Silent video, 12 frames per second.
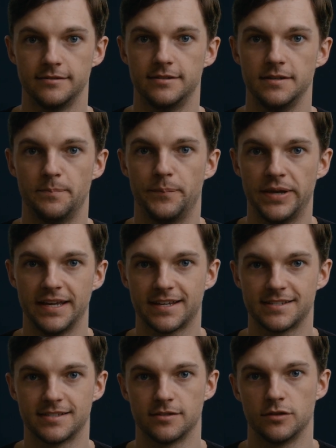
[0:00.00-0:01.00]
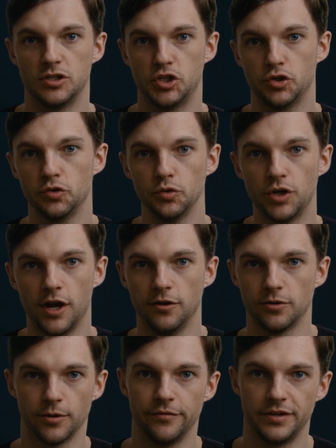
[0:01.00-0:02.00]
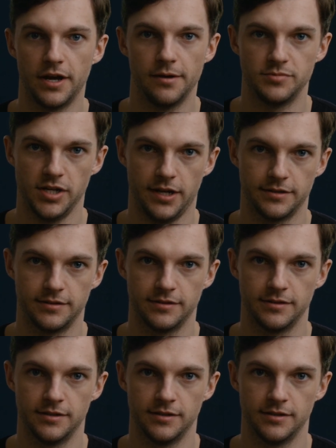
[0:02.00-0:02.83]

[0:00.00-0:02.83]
depicts the true color of an object